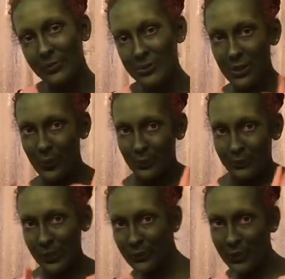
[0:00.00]
So
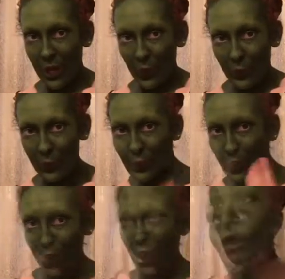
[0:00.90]
here we go.
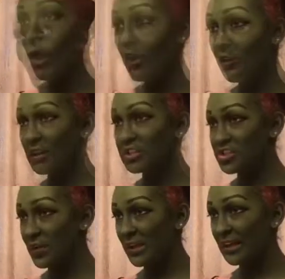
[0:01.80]
Alright,
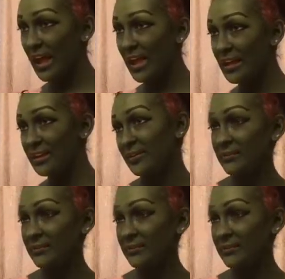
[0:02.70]
so I lied.